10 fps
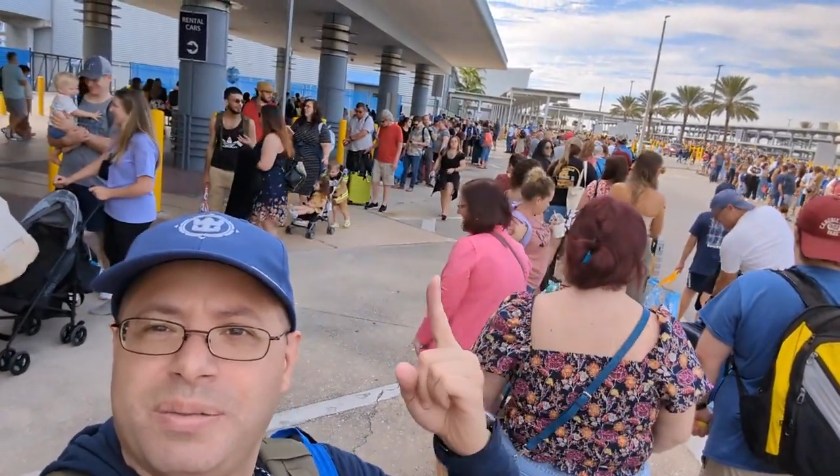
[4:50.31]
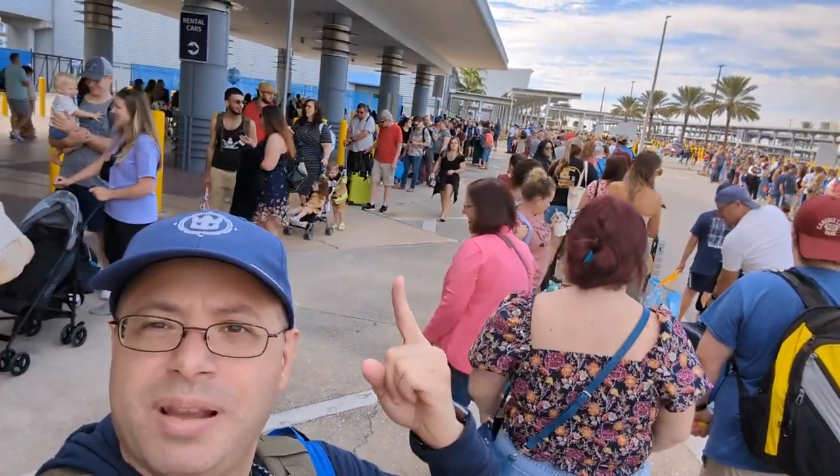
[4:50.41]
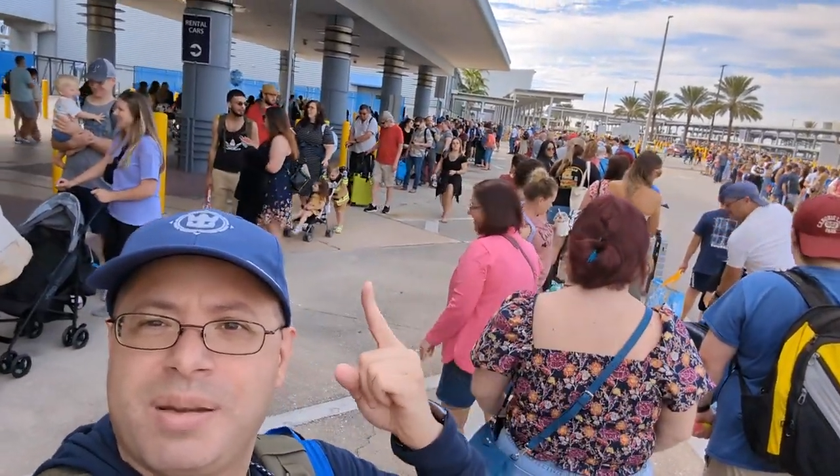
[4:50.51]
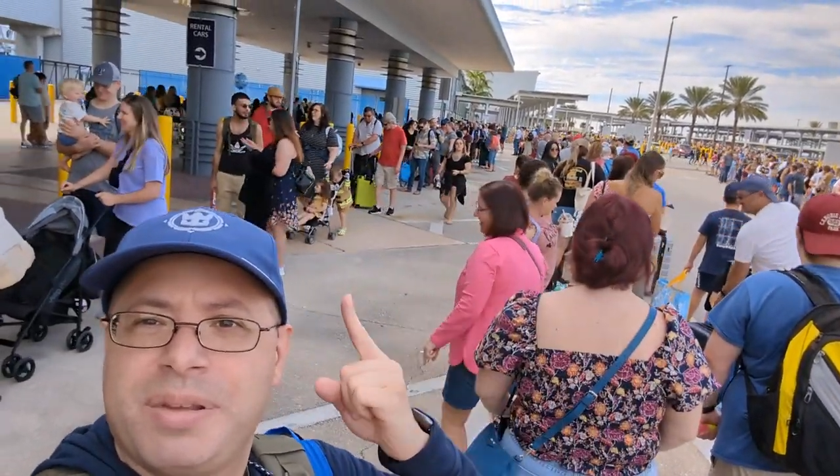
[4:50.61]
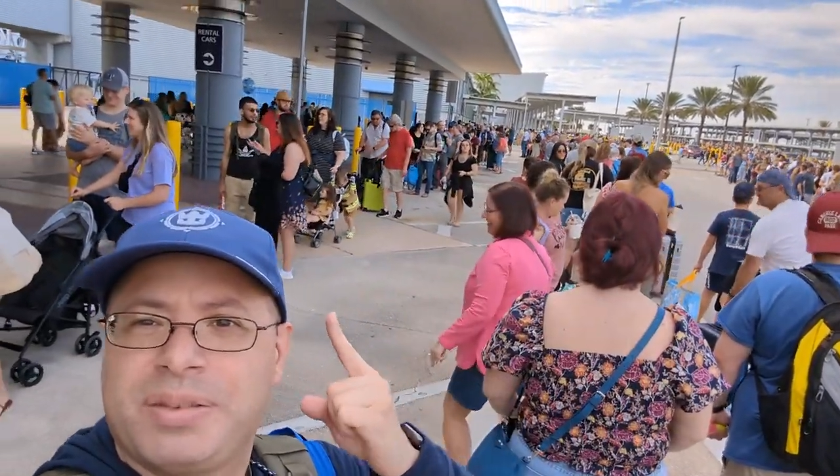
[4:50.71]

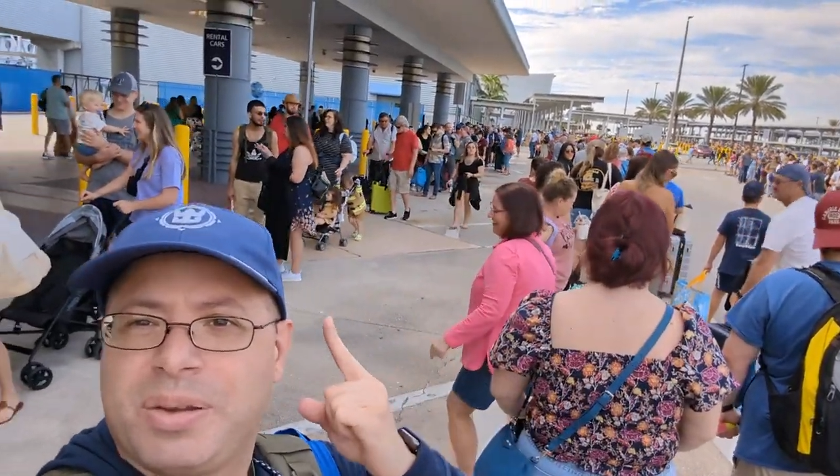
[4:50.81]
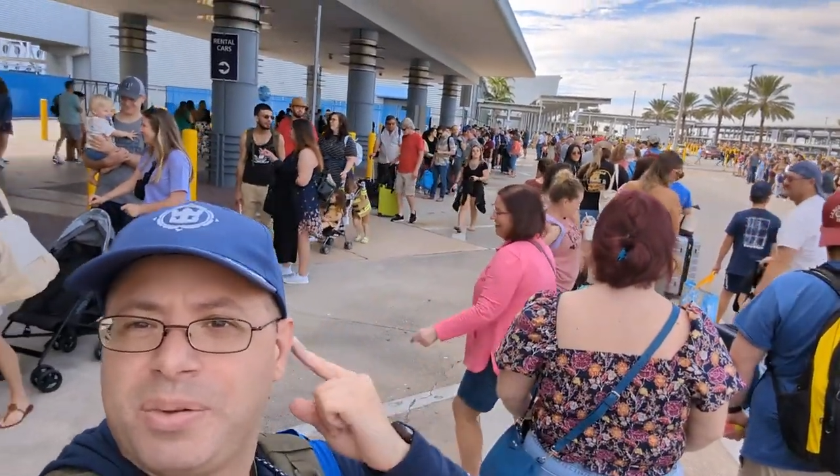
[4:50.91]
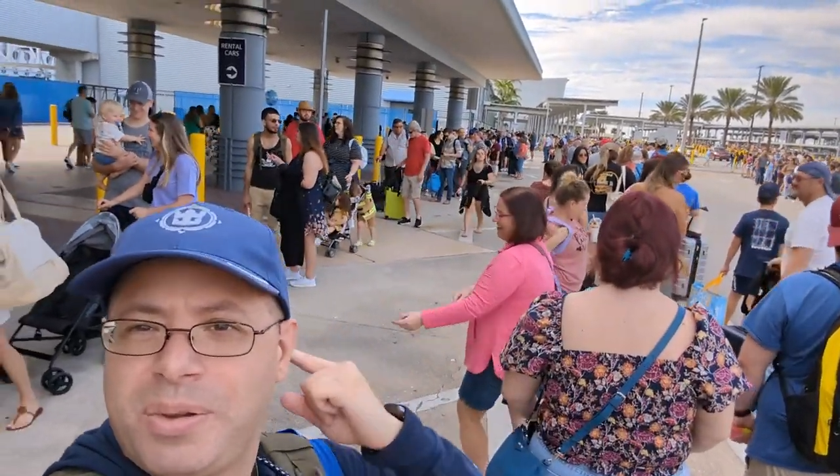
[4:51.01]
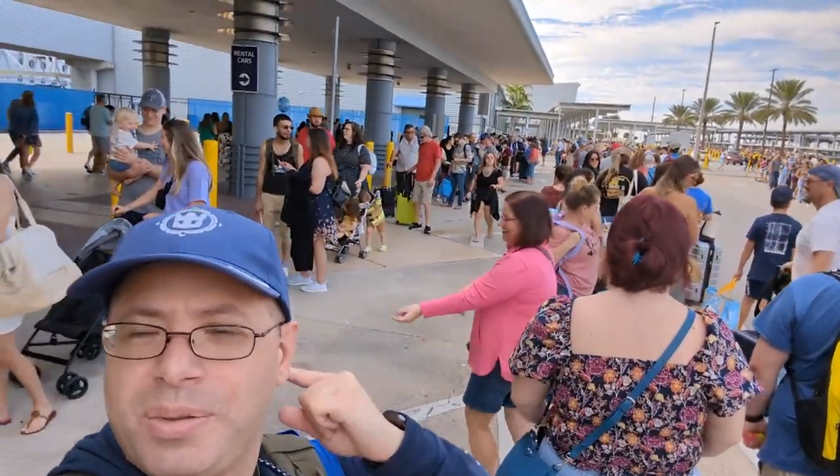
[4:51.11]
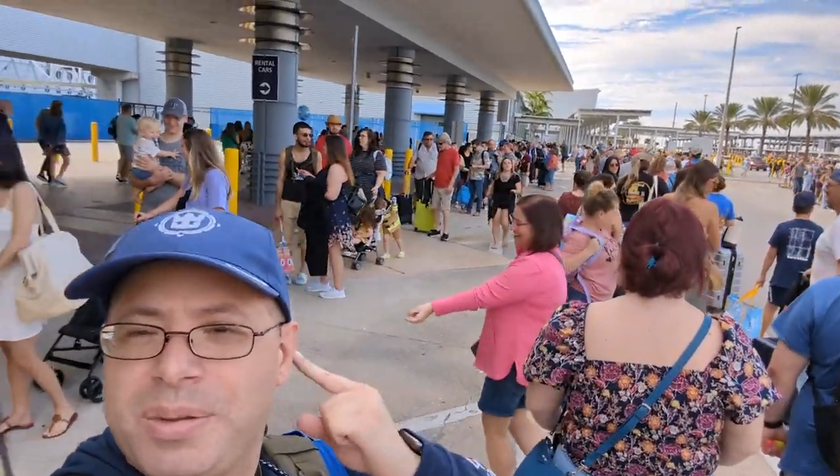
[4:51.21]
around and go
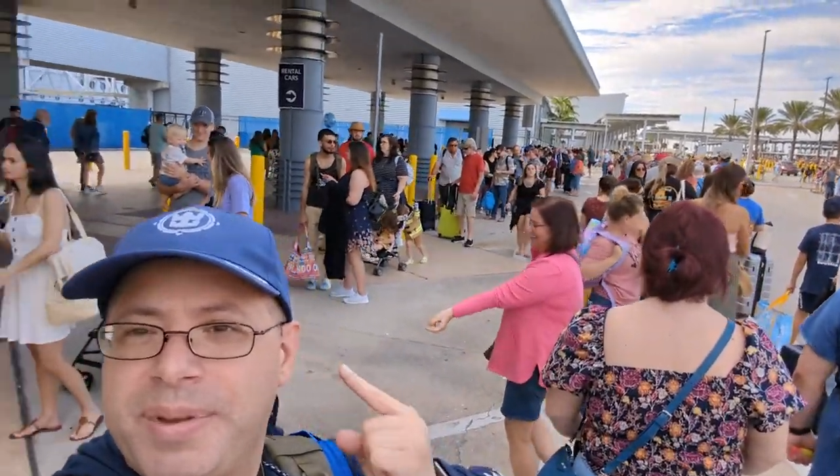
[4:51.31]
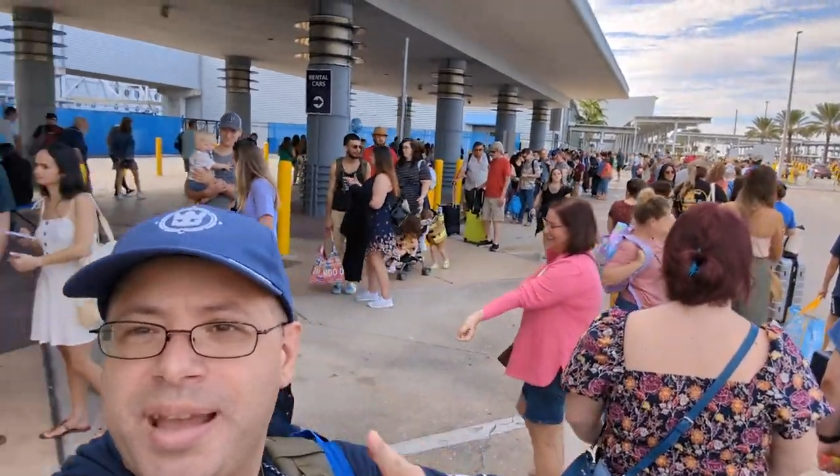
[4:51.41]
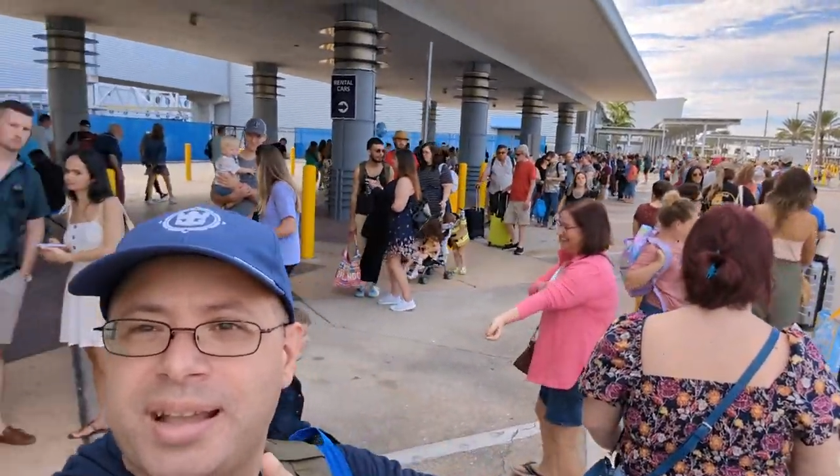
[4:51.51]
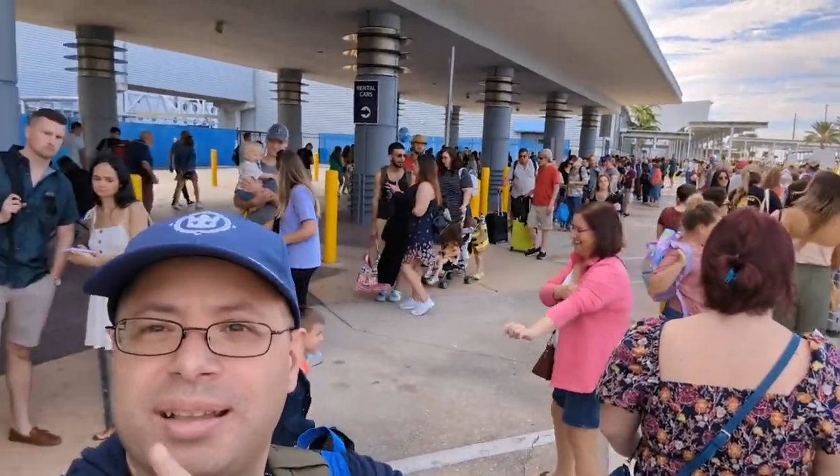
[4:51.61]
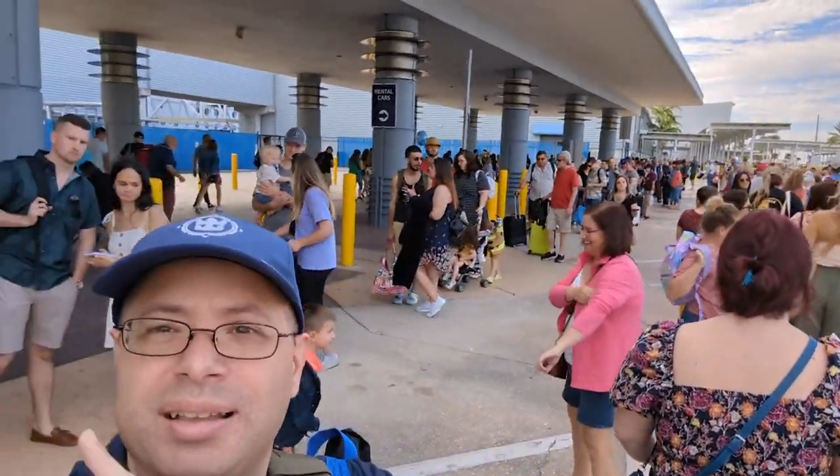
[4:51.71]
all the way
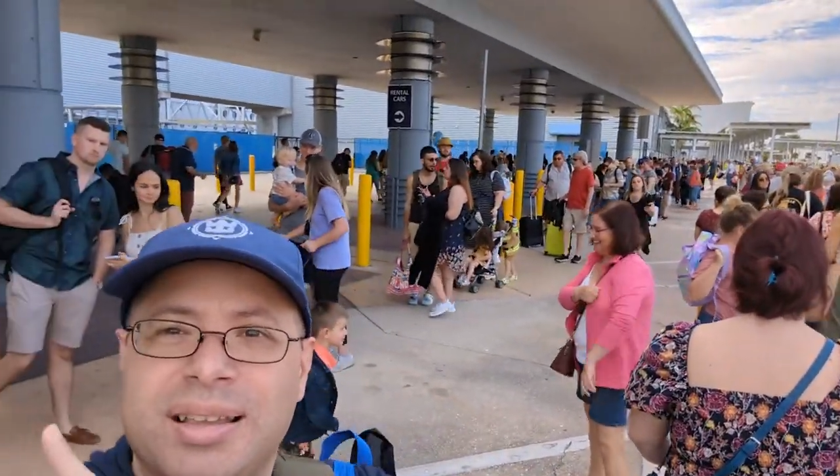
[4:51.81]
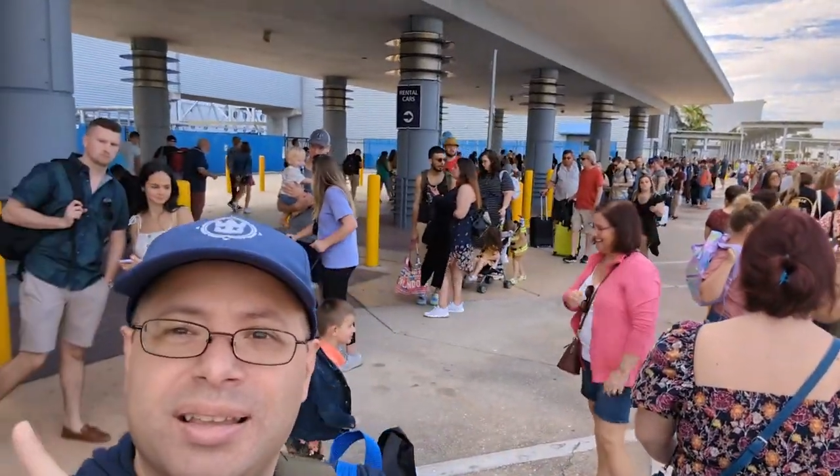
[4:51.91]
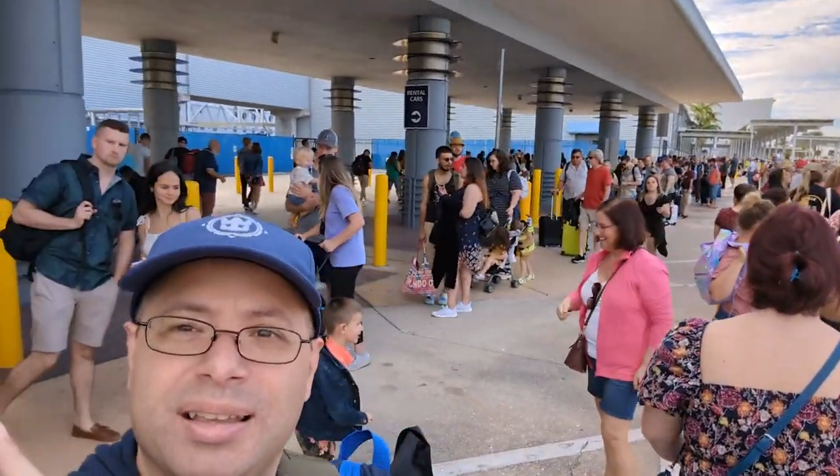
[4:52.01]
back, and